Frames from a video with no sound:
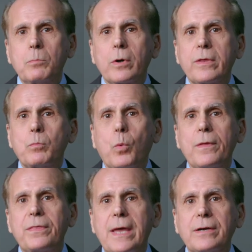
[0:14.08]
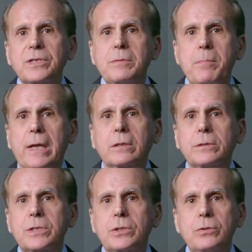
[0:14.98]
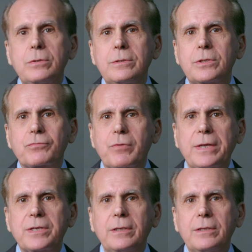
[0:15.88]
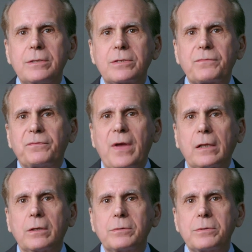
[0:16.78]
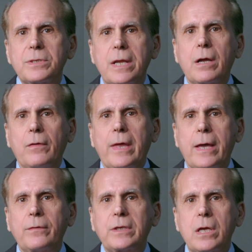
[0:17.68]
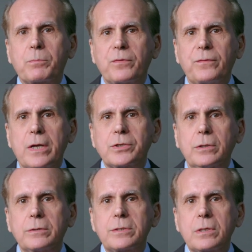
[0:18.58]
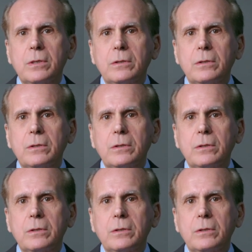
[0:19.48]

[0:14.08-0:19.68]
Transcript: more than 1,000 medical students, residents, fellows, and other healthcare professionals